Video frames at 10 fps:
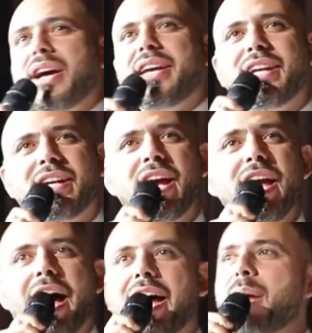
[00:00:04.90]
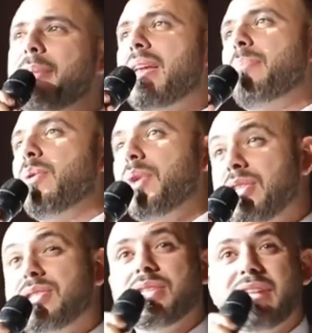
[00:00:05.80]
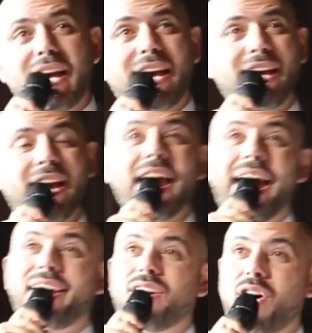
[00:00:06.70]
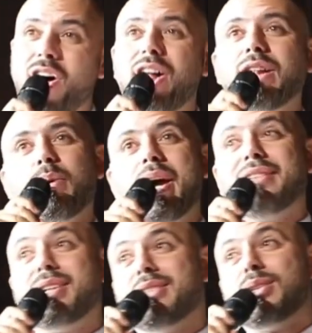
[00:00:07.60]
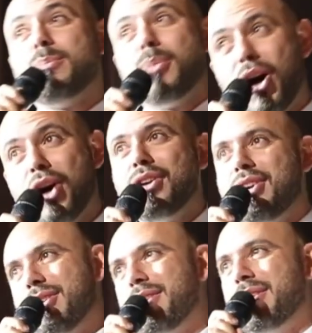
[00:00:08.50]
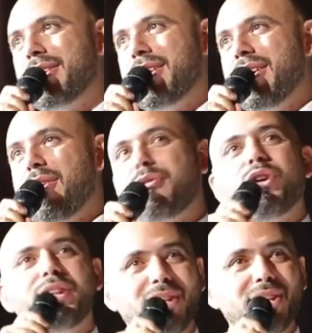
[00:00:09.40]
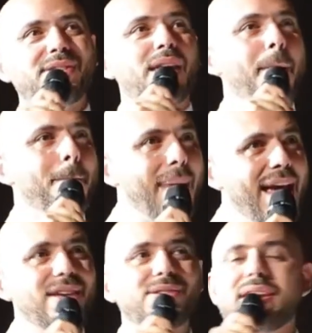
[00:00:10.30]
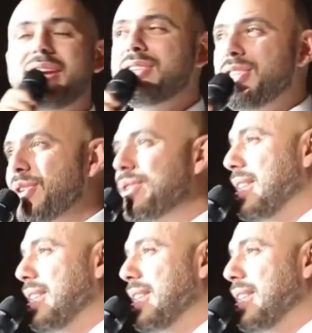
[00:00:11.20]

right here. And I'm going to be with you today and all the way till tomorrow for this amazing new